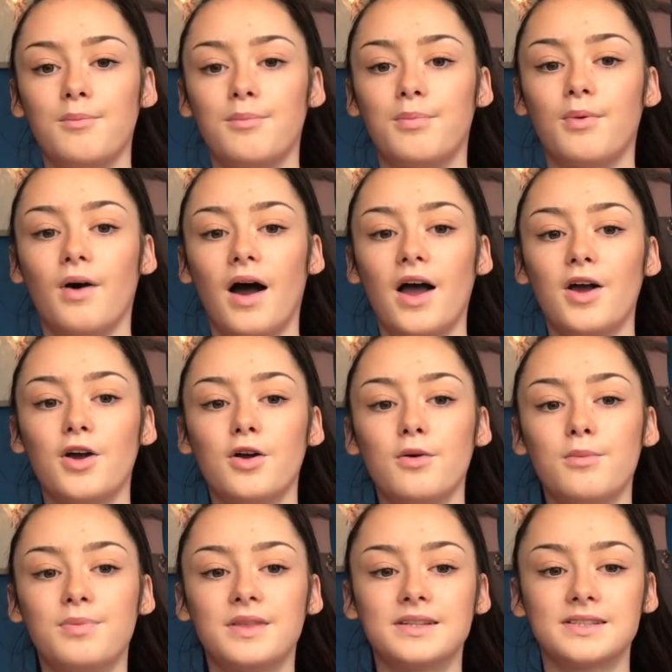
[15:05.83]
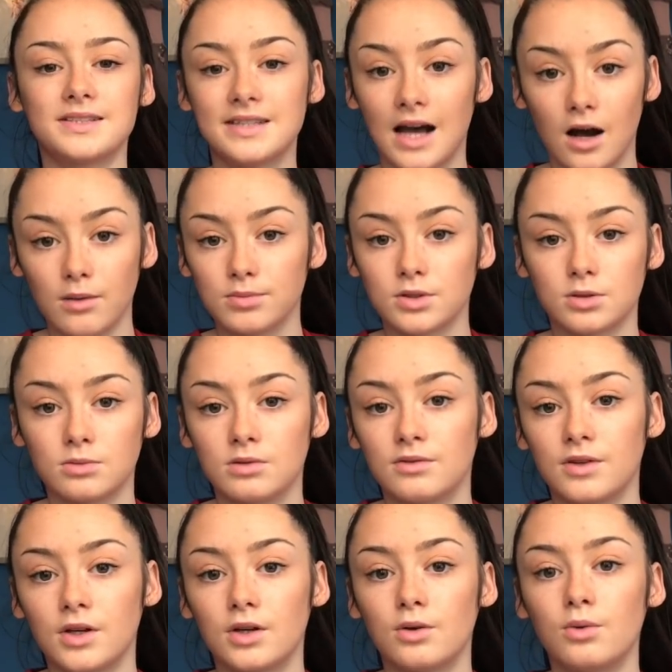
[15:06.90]
But I hope this has helped some of
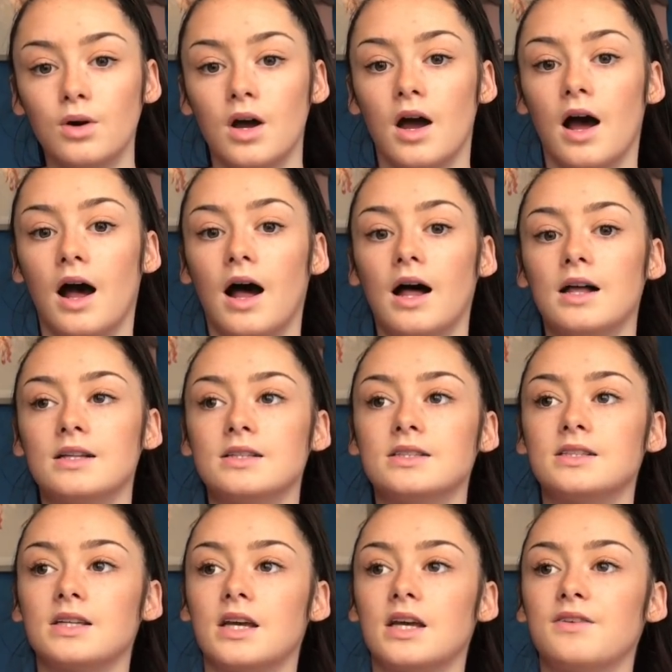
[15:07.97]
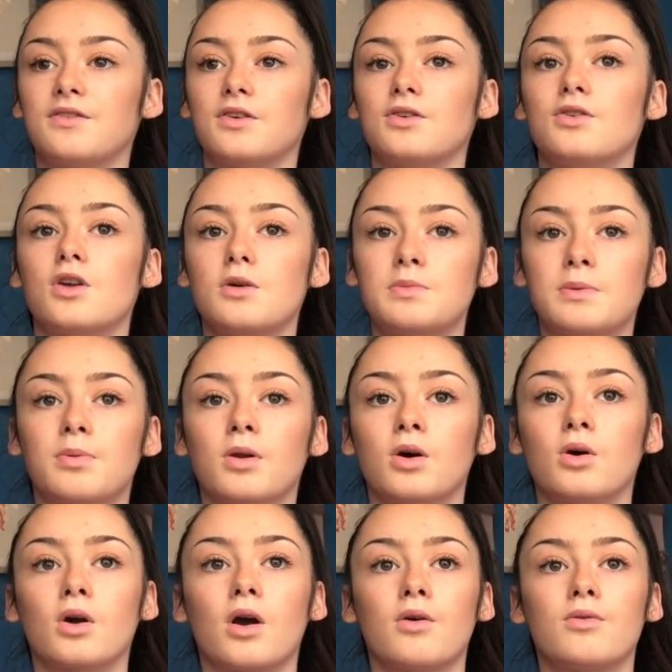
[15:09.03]
you, and if you know people who
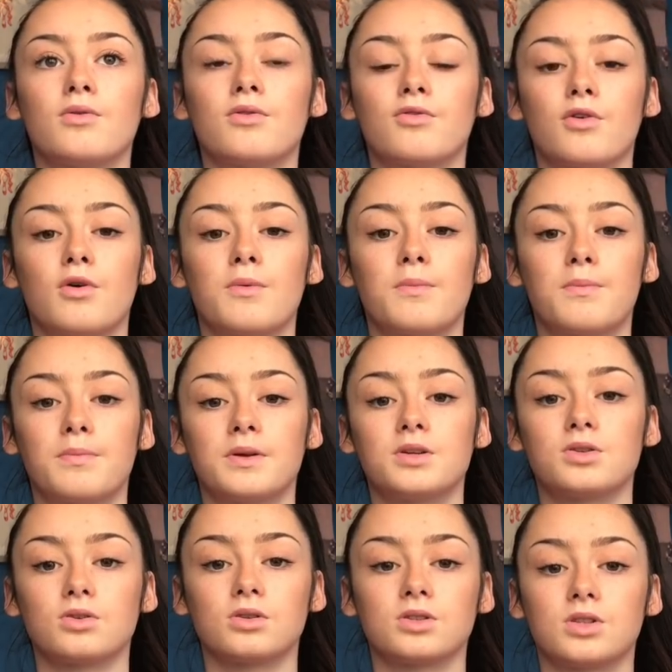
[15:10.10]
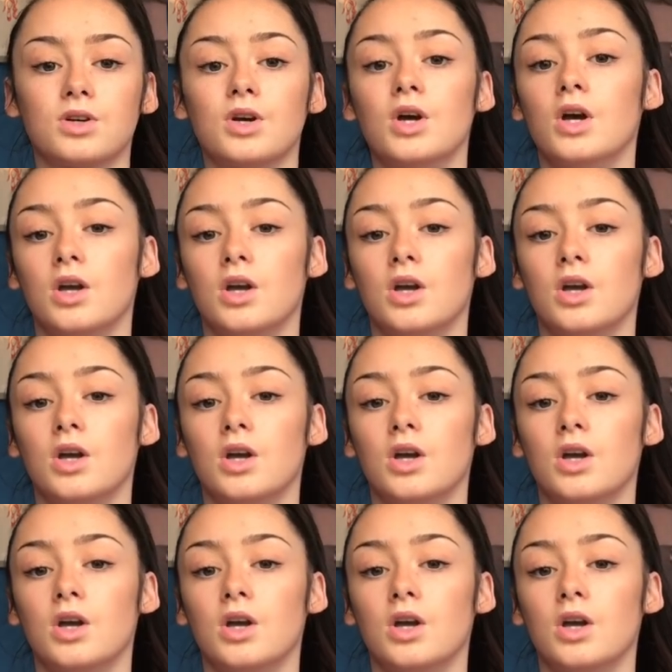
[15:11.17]
are going through it, be sure to